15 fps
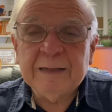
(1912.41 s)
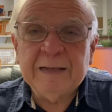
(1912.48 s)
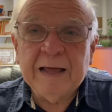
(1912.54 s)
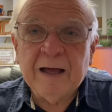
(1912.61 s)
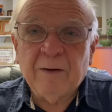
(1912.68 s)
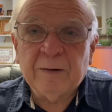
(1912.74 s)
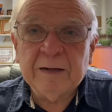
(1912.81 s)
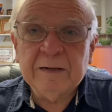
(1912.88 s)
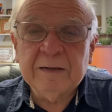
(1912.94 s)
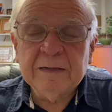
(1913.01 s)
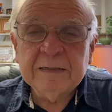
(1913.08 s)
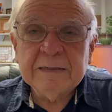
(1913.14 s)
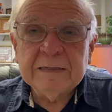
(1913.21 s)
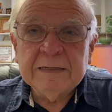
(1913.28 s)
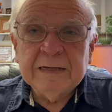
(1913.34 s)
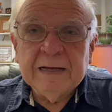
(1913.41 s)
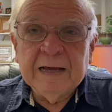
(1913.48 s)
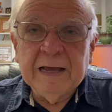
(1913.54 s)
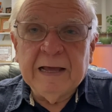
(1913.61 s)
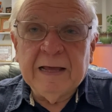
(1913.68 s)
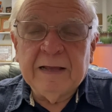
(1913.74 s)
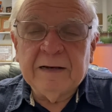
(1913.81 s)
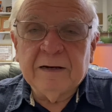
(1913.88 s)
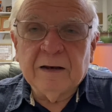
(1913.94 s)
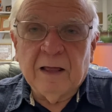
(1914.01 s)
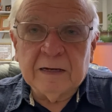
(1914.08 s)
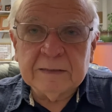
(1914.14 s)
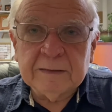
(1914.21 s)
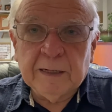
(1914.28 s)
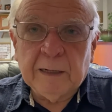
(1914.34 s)
doubted, and a
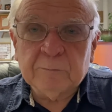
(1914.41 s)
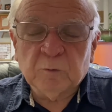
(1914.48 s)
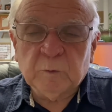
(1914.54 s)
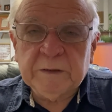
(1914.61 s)
lot of times